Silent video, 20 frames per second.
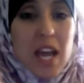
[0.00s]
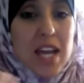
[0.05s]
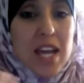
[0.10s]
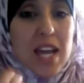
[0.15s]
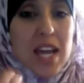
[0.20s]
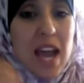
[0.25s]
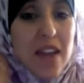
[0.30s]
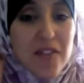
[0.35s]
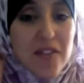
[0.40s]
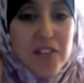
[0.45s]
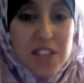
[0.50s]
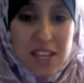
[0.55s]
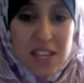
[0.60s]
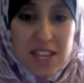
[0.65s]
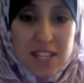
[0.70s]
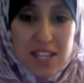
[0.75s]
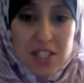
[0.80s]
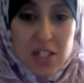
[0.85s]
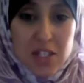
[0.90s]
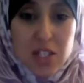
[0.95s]
Everything
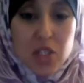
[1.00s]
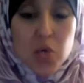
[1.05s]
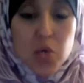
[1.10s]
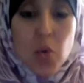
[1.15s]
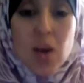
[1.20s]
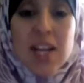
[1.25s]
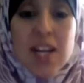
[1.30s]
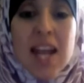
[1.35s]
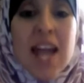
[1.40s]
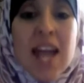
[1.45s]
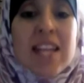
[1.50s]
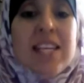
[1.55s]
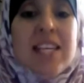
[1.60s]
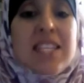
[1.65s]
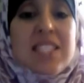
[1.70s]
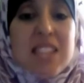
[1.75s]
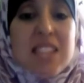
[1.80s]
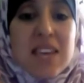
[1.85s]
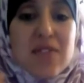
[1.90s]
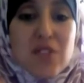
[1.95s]
gets destroyed, and he's
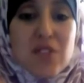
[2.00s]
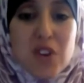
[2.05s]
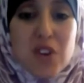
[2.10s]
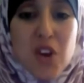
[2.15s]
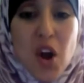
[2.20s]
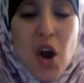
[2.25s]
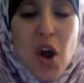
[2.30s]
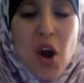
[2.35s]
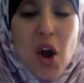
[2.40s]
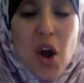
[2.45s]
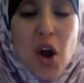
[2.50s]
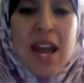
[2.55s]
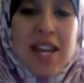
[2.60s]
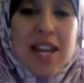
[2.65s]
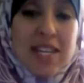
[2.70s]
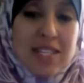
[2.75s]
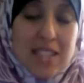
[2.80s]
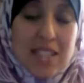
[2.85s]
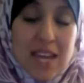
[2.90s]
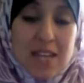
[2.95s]
saved on an ark and
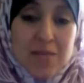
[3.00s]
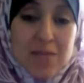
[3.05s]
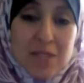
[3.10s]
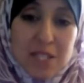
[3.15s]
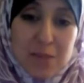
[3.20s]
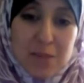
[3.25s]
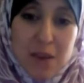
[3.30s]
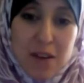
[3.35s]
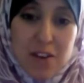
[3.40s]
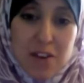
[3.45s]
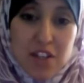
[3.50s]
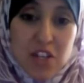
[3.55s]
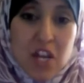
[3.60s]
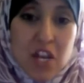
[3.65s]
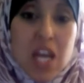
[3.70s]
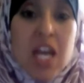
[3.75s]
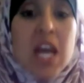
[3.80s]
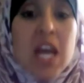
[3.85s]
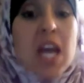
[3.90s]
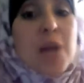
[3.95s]
his enemies perish.
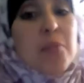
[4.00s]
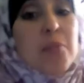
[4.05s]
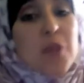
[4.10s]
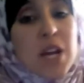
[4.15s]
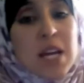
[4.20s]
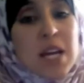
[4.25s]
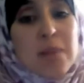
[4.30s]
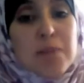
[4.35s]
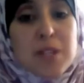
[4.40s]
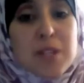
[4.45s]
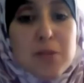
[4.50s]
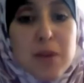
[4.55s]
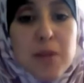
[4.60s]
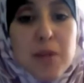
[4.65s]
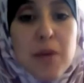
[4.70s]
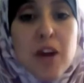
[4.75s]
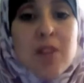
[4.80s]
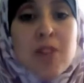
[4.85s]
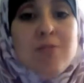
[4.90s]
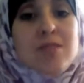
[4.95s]
Ibrahim, peace be
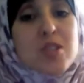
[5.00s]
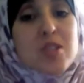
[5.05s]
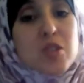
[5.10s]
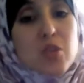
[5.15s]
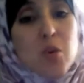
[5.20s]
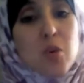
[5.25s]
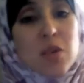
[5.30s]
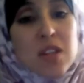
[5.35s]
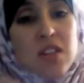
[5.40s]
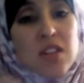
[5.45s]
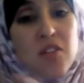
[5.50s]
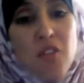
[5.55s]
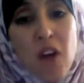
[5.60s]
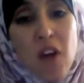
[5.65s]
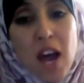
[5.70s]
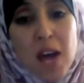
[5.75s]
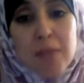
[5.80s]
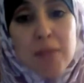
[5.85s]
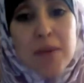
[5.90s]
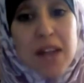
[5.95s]
upon him, is thrown in the
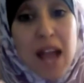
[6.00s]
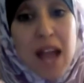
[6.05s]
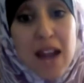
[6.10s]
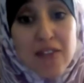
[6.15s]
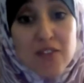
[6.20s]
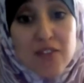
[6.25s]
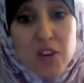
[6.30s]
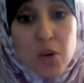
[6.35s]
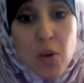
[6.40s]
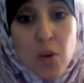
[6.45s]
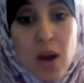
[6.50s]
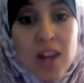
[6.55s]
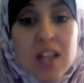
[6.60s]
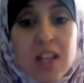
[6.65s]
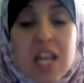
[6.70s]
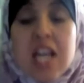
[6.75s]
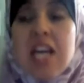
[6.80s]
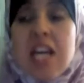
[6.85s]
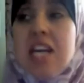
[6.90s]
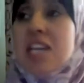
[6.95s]
fire, but after a while
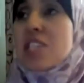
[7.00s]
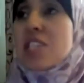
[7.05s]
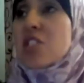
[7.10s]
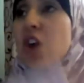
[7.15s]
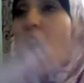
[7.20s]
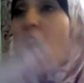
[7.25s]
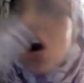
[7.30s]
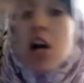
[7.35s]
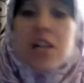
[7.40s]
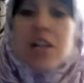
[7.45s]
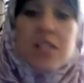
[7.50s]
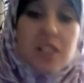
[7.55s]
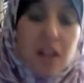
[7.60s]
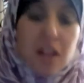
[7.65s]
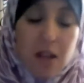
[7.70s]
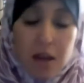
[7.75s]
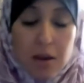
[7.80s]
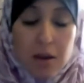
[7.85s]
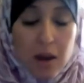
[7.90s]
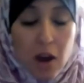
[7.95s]
he's
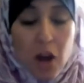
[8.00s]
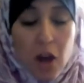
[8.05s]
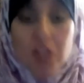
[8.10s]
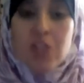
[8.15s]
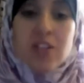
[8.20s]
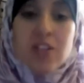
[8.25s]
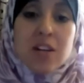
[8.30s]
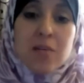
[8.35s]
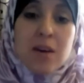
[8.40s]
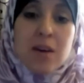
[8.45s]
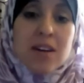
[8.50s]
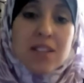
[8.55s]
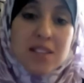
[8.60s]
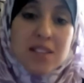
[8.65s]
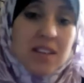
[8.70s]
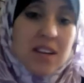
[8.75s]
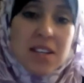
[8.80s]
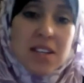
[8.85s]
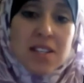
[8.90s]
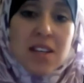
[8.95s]
honored among
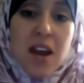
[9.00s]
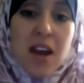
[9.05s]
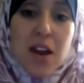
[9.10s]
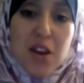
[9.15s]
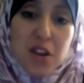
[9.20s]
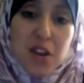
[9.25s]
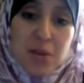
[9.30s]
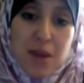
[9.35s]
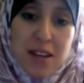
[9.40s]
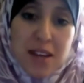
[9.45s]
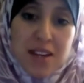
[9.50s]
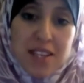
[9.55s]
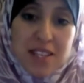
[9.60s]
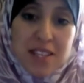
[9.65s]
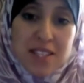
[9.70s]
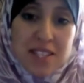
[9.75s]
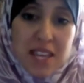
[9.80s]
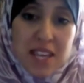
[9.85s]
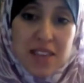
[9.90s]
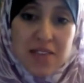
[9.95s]
the entire humanity and
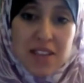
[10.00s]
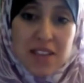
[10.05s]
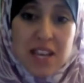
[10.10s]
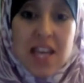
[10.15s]
saved.